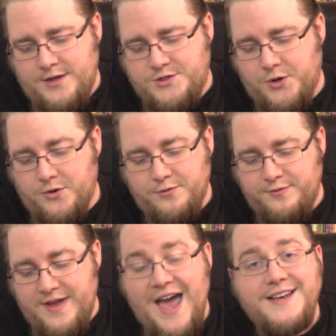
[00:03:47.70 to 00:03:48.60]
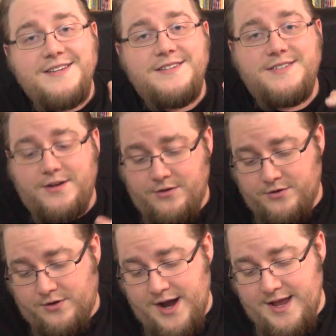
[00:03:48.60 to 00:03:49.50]
Total fat, 0
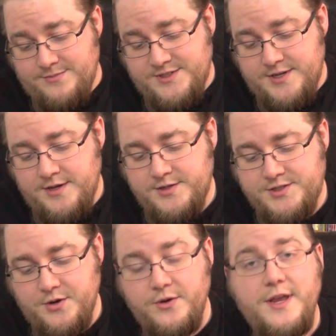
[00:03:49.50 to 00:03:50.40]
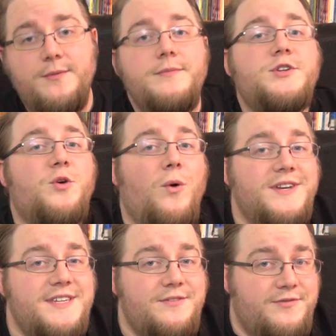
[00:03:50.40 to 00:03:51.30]
grams. Sodium,
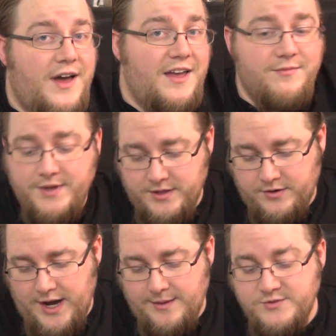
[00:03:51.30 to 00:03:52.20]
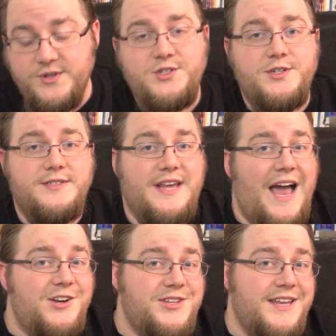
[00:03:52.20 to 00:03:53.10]
25 milligrams, which is
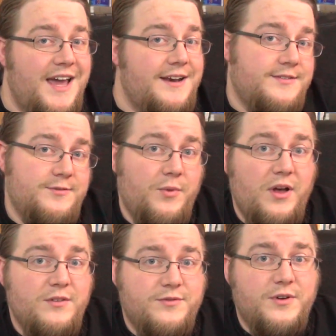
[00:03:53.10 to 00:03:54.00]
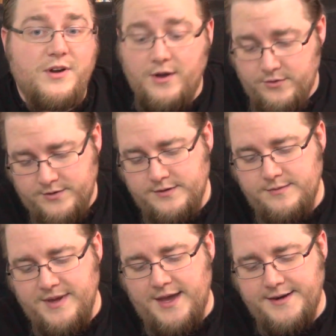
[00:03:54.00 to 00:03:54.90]
actually kind of small for Coke, to
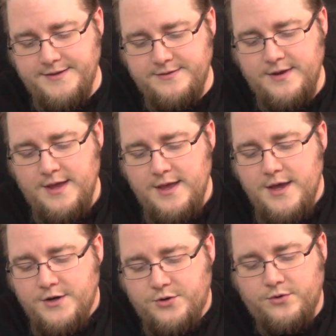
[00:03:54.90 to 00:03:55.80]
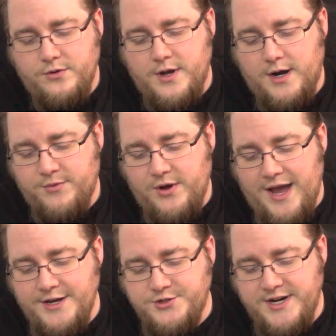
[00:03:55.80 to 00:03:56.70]
be honest. Total
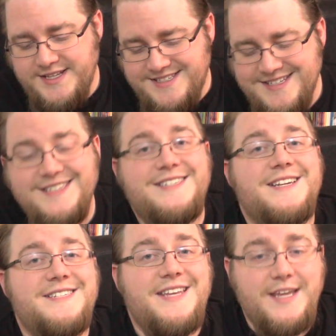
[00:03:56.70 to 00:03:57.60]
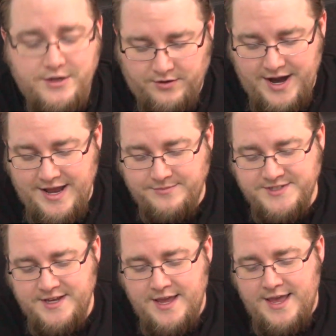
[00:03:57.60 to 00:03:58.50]
carbohydrates, 16
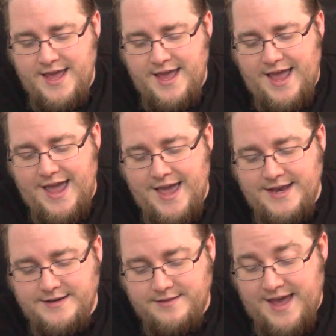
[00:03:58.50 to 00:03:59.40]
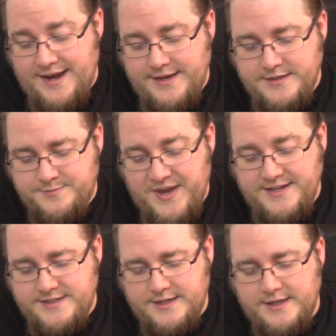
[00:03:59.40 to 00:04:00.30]
grams. And that is
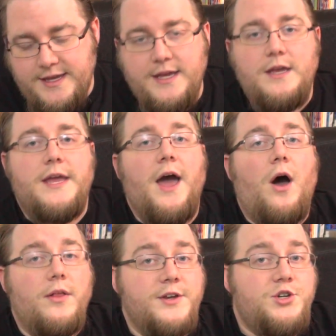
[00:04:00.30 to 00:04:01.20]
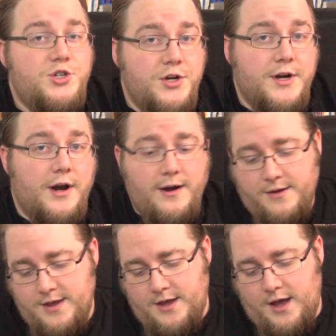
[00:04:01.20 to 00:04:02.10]
basically all in sugar
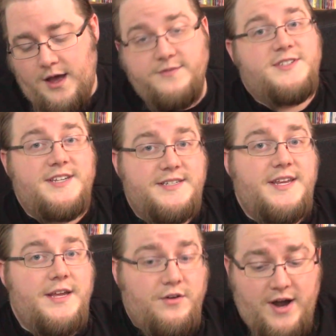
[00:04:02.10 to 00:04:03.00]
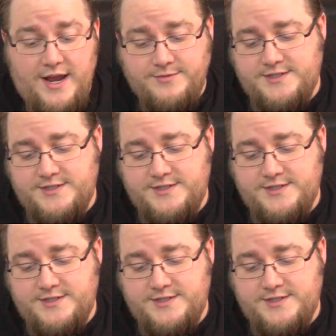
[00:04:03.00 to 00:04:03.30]
of 16 grams.